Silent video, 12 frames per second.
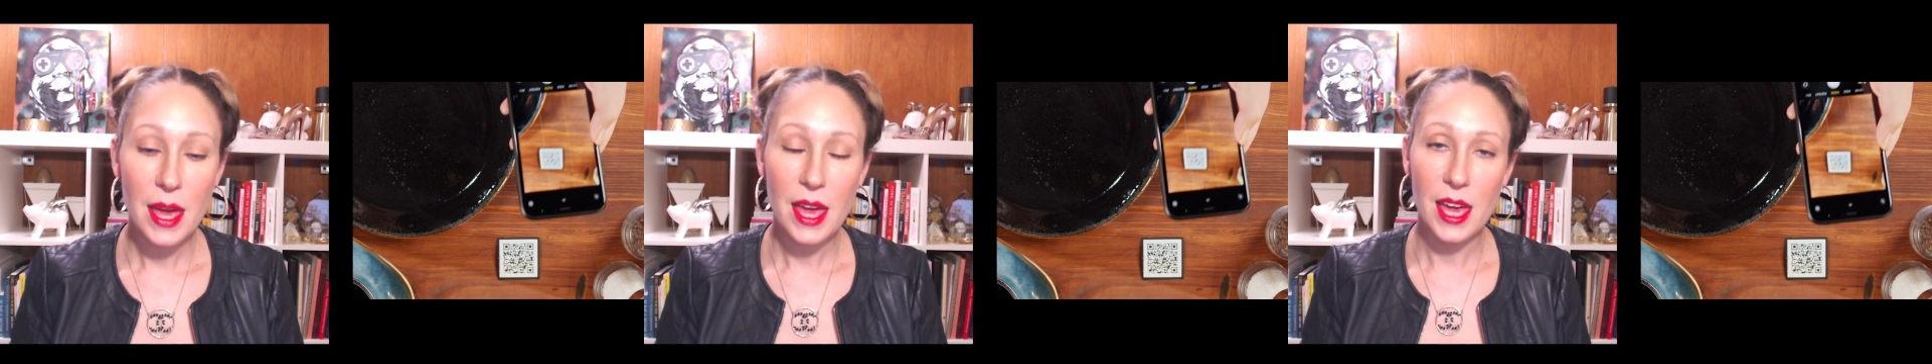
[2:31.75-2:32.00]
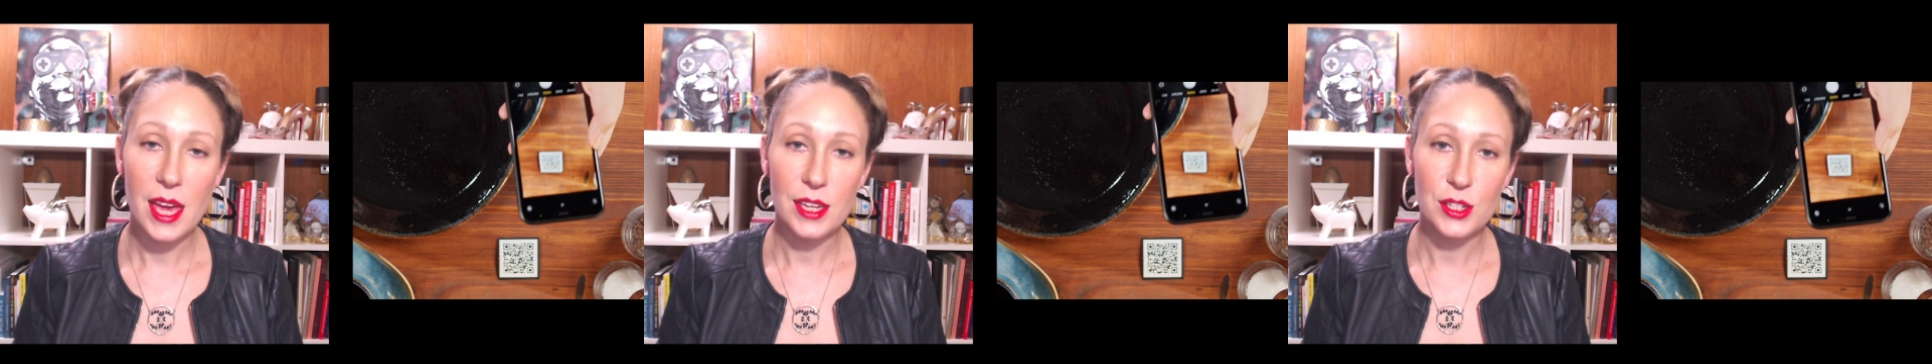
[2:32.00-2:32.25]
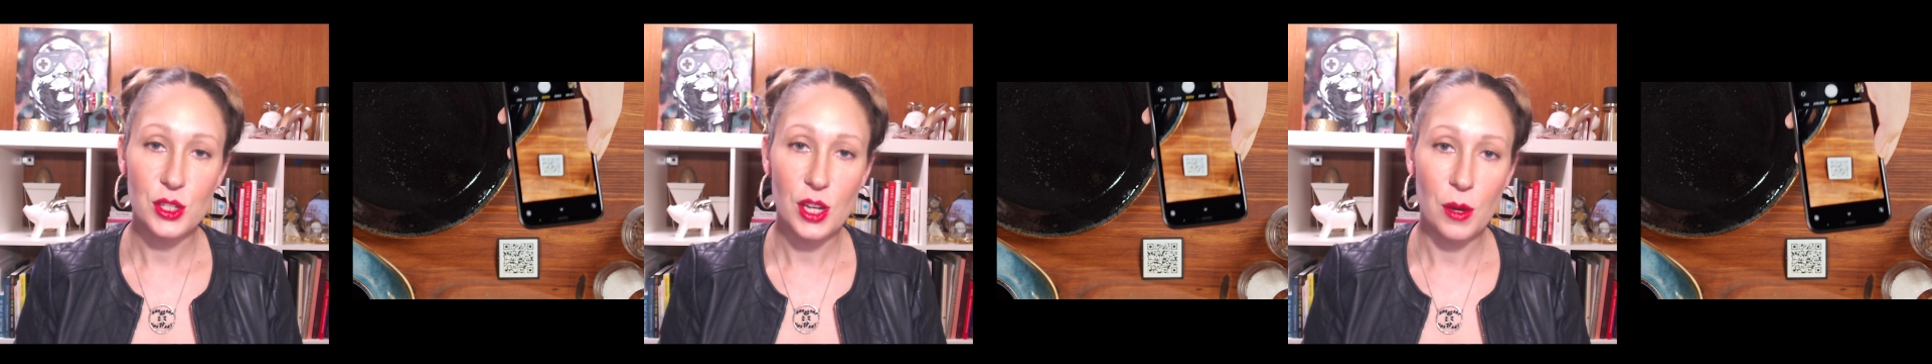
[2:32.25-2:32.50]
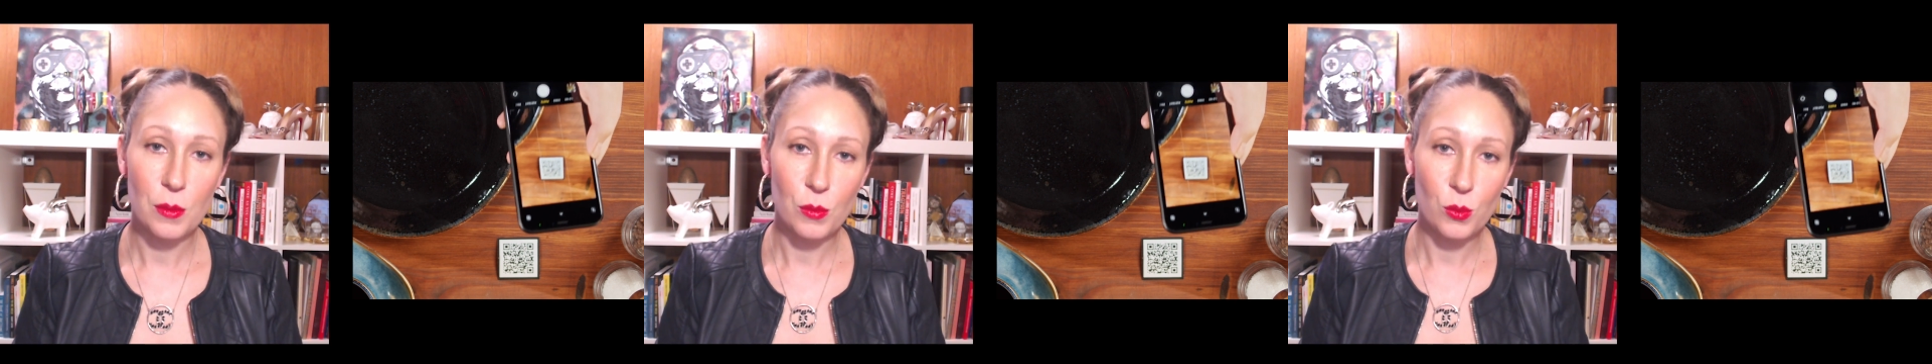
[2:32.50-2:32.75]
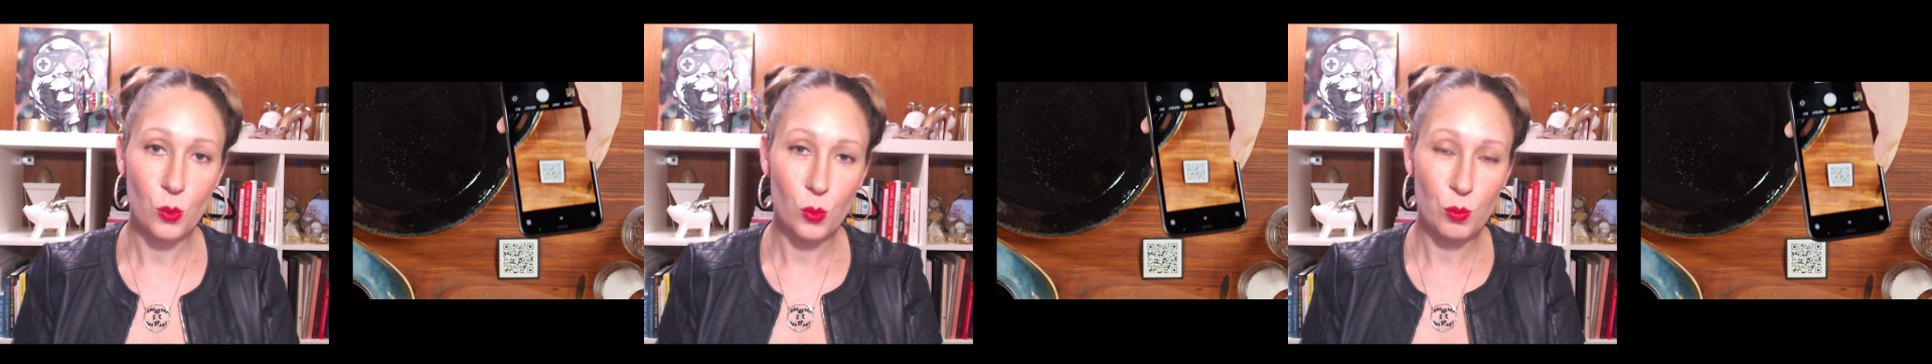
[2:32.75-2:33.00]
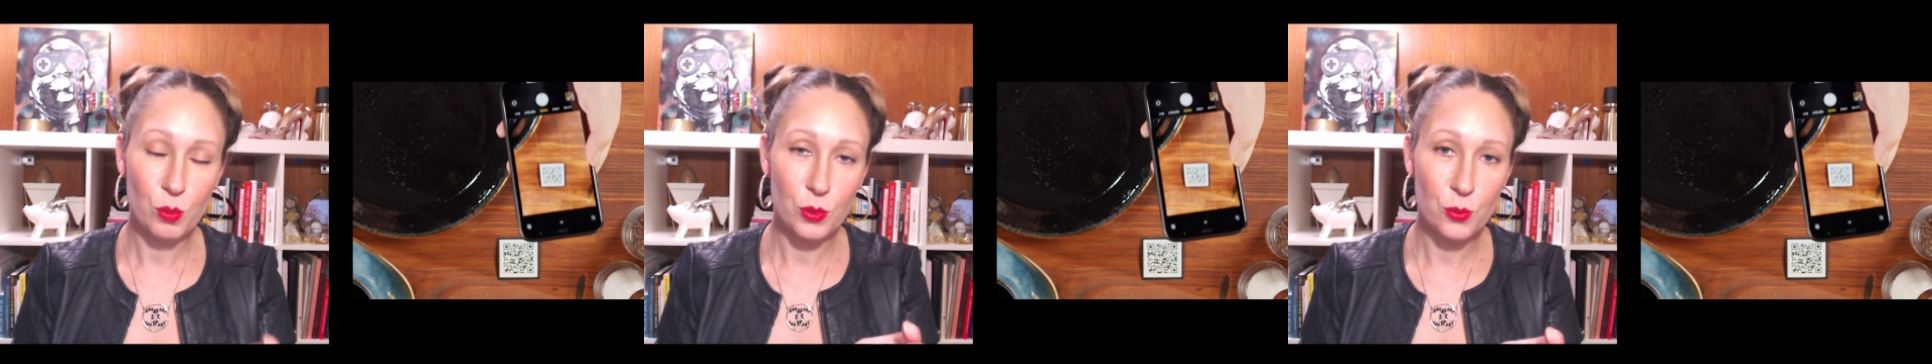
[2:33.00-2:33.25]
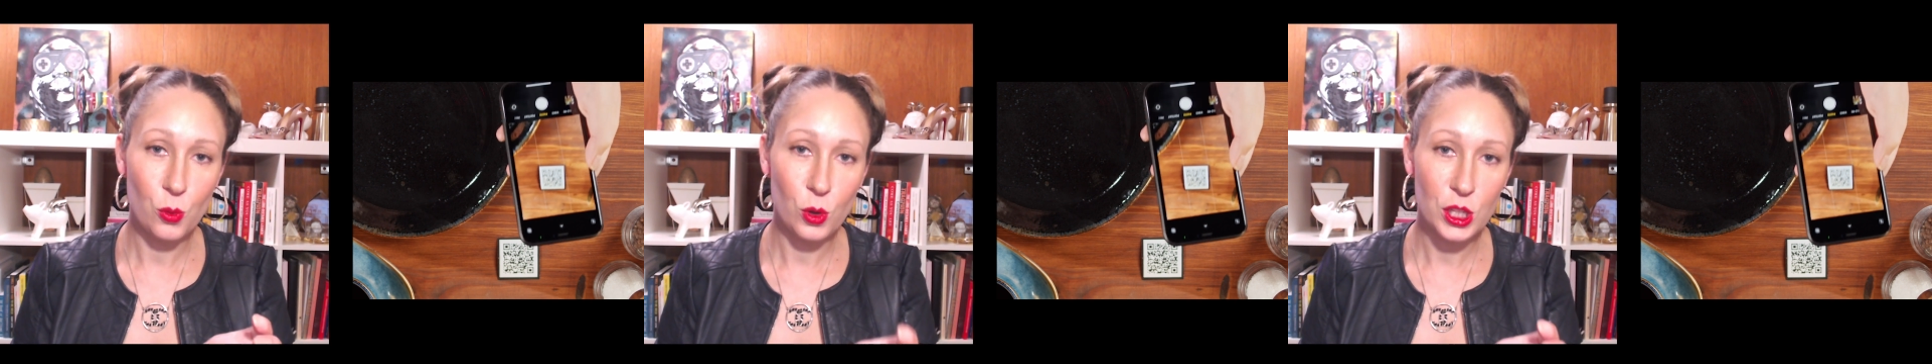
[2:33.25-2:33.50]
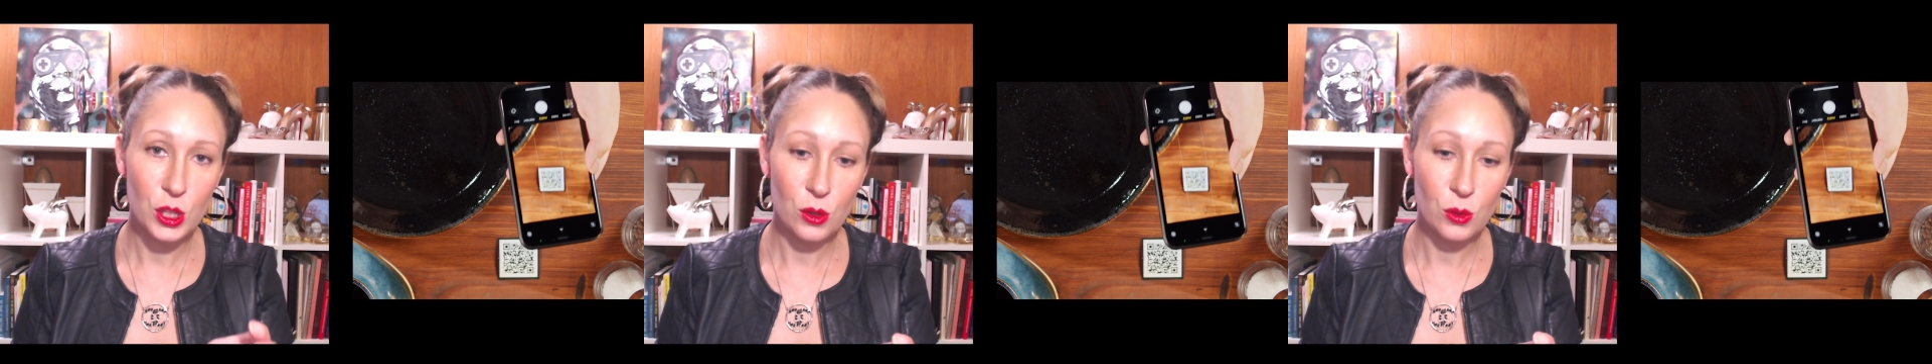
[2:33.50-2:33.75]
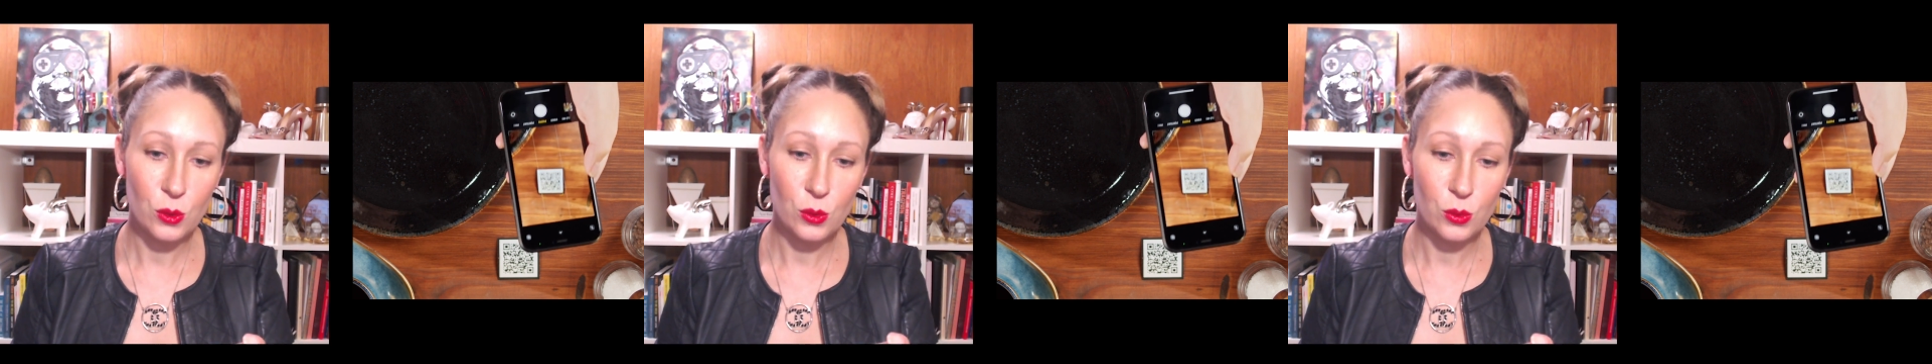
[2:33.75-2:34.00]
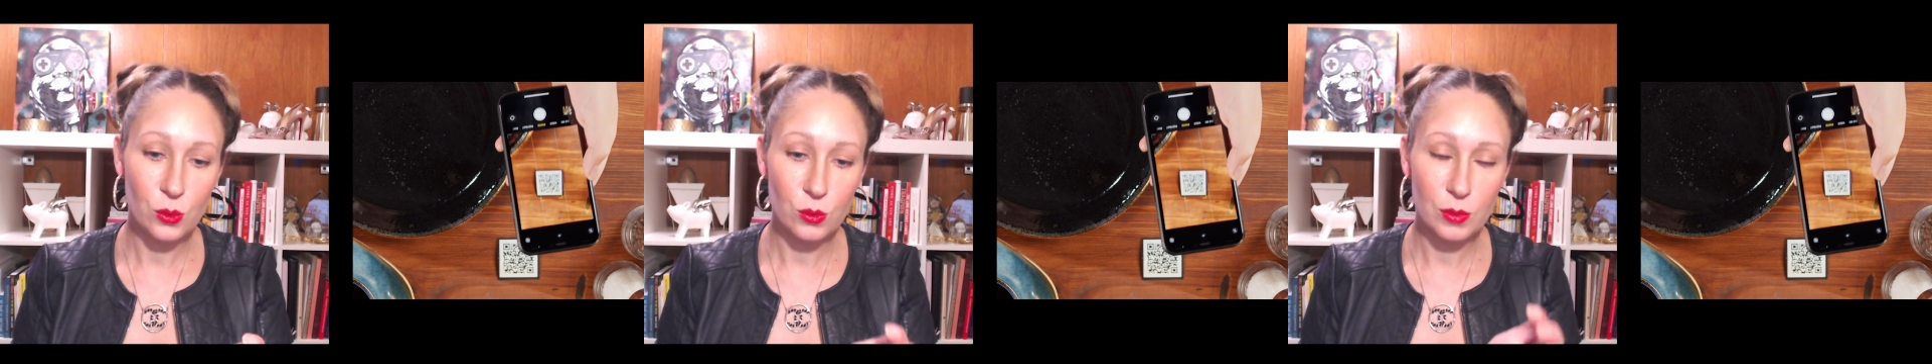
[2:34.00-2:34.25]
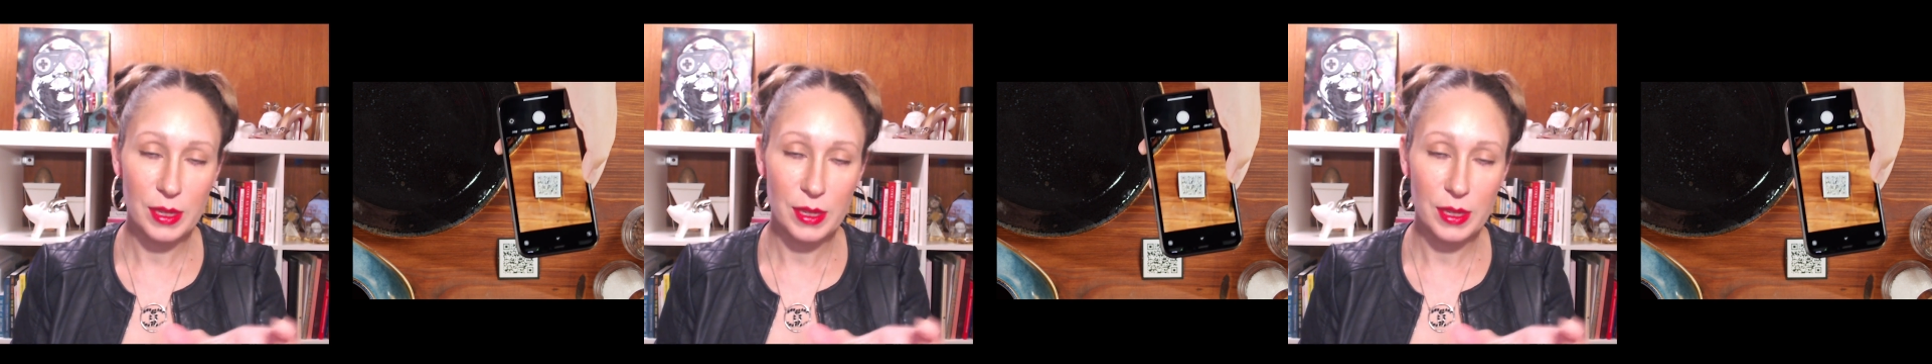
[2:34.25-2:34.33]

And before you